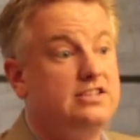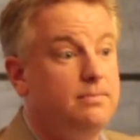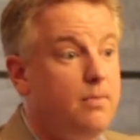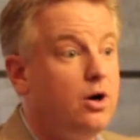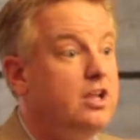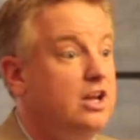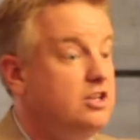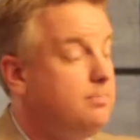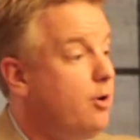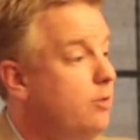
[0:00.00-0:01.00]
as a
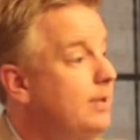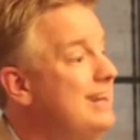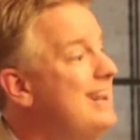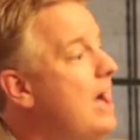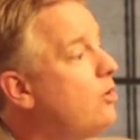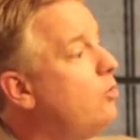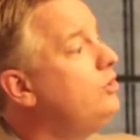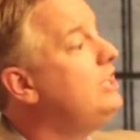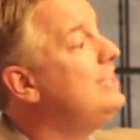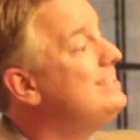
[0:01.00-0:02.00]
marketing department not
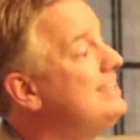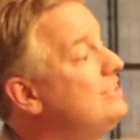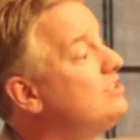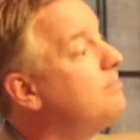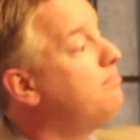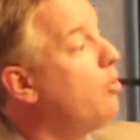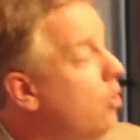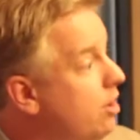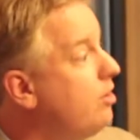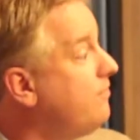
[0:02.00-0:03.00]
only is in
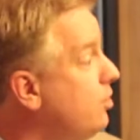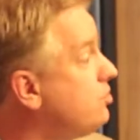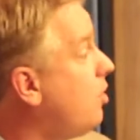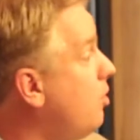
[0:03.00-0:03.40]
support of those